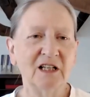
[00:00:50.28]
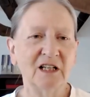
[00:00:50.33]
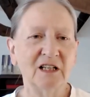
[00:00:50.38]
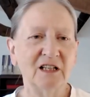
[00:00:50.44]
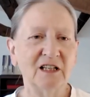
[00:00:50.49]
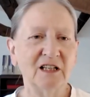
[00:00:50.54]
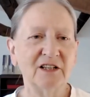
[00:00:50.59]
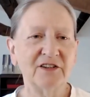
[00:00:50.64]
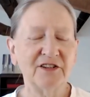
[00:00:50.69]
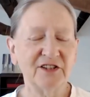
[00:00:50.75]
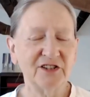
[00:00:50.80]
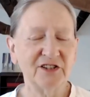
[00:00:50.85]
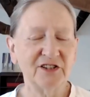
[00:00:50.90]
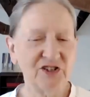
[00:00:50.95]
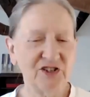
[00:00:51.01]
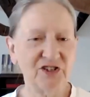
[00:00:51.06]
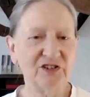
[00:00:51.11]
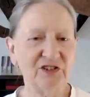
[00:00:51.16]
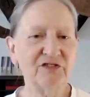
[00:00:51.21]
the
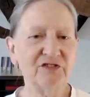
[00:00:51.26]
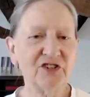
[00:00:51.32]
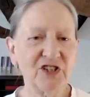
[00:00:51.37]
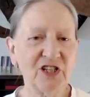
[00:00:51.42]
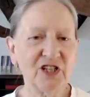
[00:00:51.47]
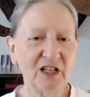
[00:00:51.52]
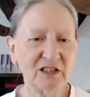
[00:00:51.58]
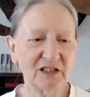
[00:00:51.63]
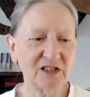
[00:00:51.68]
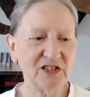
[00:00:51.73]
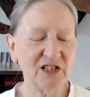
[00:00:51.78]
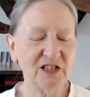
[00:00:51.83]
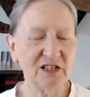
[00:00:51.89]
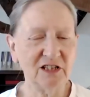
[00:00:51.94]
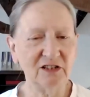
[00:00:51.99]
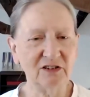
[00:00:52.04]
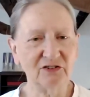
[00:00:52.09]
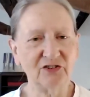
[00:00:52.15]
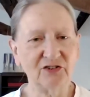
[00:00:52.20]
Shiv
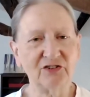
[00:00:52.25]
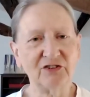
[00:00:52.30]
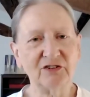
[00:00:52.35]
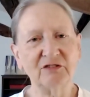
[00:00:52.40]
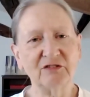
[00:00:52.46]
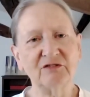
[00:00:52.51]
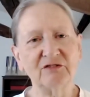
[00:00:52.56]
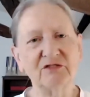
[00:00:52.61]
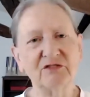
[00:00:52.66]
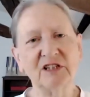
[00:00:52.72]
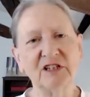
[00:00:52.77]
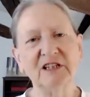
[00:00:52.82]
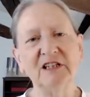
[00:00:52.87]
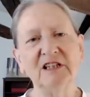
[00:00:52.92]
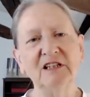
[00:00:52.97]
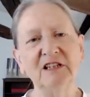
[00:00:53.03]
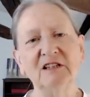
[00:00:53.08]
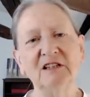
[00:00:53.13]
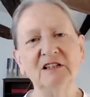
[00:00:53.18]
Shaktis
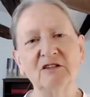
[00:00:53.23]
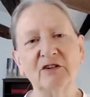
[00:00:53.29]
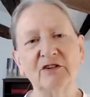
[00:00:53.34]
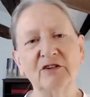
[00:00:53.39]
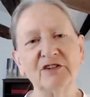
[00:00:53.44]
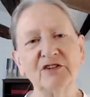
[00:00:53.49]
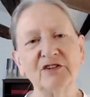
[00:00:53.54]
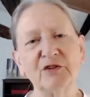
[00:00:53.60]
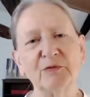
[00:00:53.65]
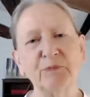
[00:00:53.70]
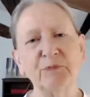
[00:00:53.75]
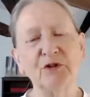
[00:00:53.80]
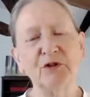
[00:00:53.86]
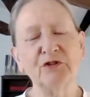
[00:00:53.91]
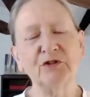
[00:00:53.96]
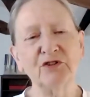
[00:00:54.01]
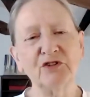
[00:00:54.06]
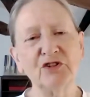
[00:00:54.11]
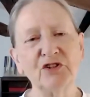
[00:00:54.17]
really
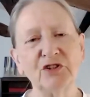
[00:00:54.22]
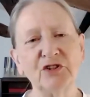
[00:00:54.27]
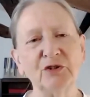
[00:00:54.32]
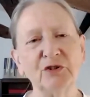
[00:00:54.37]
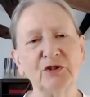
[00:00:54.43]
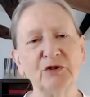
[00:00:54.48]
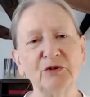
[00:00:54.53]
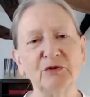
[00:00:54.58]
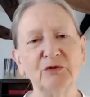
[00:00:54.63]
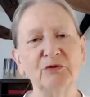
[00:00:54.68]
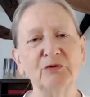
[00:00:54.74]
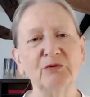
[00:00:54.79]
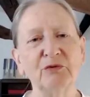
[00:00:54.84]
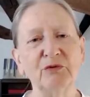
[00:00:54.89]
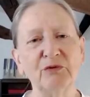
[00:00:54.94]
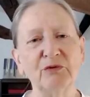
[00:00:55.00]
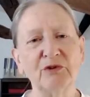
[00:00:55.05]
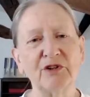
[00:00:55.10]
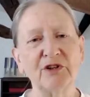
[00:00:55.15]
correspond
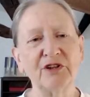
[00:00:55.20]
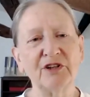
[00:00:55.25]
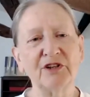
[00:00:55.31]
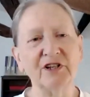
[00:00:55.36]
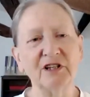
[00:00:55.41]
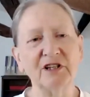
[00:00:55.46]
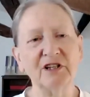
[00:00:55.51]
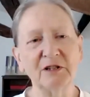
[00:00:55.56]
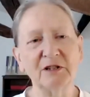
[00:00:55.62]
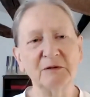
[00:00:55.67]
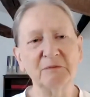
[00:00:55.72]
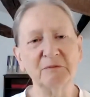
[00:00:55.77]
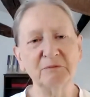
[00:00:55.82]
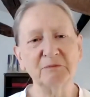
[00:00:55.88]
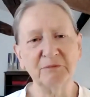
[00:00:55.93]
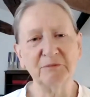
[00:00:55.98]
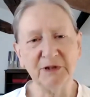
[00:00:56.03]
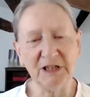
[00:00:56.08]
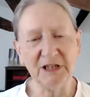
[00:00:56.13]
to
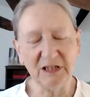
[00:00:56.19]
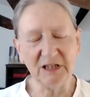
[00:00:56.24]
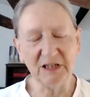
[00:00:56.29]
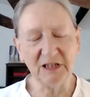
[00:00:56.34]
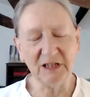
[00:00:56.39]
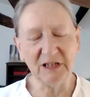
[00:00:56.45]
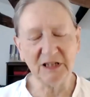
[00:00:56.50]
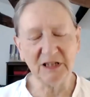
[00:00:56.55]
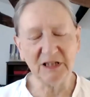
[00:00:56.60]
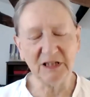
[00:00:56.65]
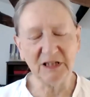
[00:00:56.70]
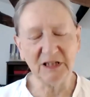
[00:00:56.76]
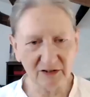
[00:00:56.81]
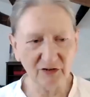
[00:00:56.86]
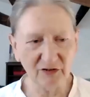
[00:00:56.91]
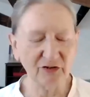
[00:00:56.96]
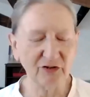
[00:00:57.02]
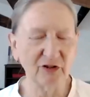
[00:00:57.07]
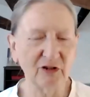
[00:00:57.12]
the
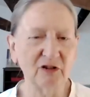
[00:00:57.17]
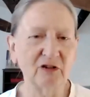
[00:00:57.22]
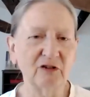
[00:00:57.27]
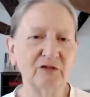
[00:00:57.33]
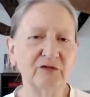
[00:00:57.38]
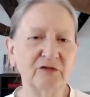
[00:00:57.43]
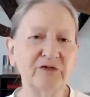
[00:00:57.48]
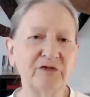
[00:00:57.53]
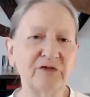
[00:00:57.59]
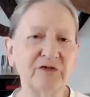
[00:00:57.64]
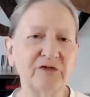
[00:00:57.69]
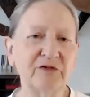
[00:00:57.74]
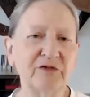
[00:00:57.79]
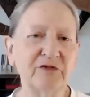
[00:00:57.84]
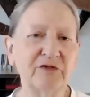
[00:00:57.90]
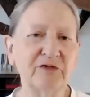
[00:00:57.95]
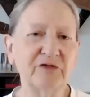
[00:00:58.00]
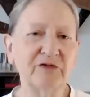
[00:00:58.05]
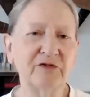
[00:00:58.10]
BKs of
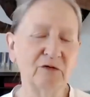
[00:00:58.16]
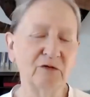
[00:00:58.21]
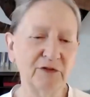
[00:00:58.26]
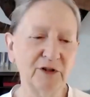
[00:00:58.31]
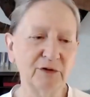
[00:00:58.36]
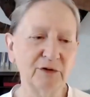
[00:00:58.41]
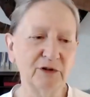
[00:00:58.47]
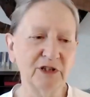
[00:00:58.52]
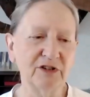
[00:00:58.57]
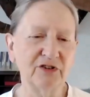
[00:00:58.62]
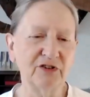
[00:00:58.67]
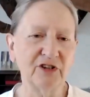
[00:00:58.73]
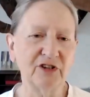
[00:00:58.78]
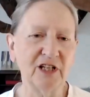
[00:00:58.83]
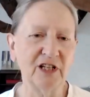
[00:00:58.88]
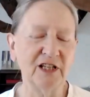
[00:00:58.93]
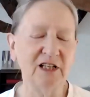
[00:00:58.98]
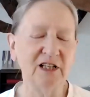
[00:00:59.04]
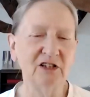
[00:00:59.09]
the confluence
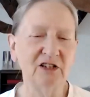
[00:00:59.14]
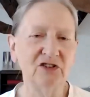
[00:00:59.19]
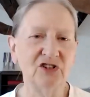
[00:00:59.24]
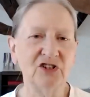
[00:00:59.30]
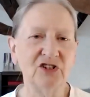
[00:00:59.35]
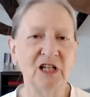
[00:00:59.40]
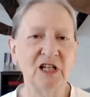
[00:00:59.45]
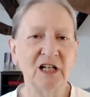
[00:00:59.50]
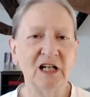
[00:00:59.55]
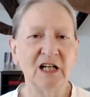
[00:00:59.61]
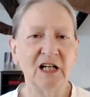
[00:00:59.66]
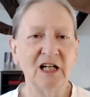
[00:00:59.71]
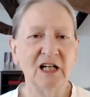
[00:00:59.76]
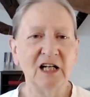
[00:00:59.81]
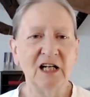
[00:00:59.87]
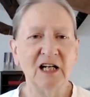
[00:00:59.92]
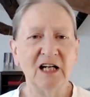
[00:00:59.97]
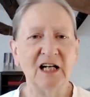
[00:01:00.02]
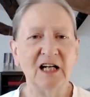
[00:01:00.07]
age.
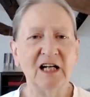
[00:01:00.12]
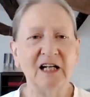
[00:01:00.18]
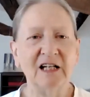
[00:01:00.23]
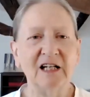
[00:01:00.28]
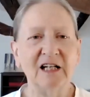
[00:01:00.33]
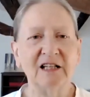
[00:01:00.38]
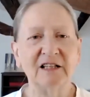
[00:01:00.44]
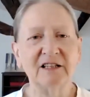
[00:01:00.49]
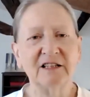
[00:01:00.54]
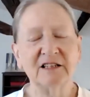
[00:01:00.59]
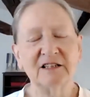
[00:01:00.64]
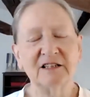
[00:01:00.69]
And